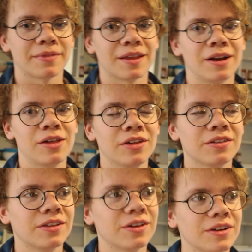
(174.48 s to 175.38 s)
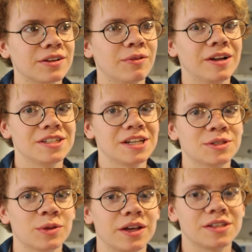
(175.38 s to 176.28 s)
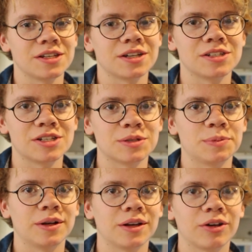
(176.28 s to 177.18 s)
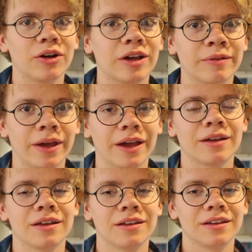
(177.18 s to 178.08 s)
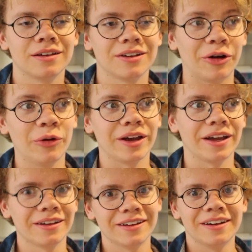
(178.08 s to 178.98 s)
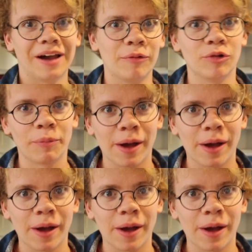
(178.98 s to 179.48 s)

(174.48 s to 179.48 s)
and I think that Wednesdays with Isaac has just been a coping coping? I'm not